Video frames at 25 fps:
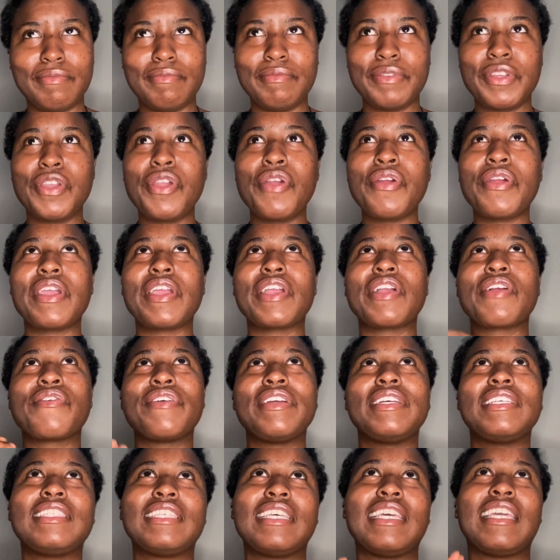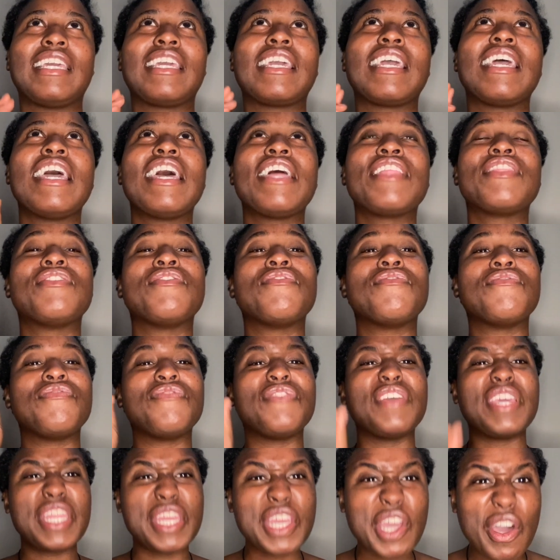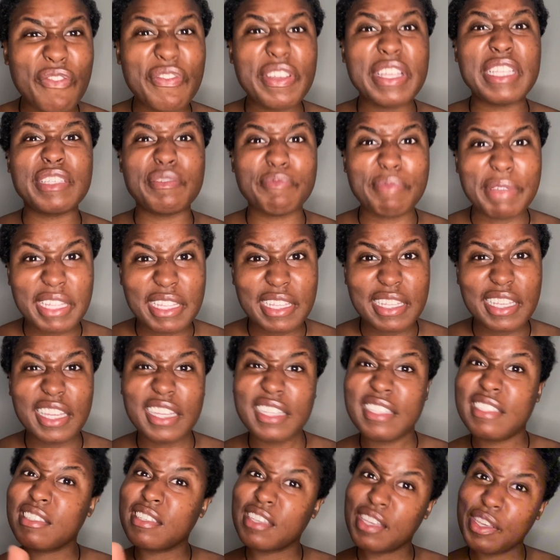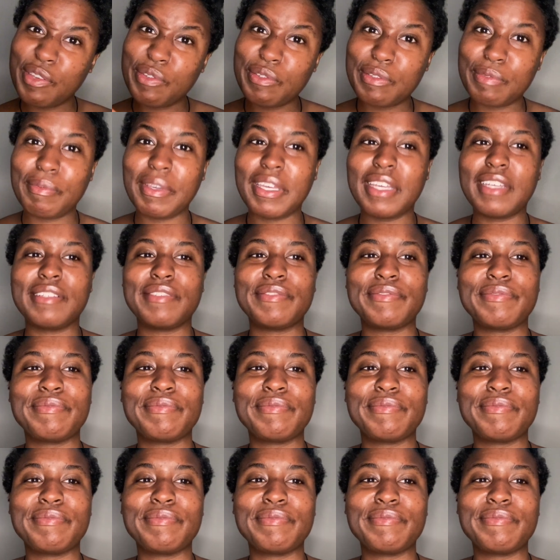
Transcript: You're increasing the video visibility, excuse me.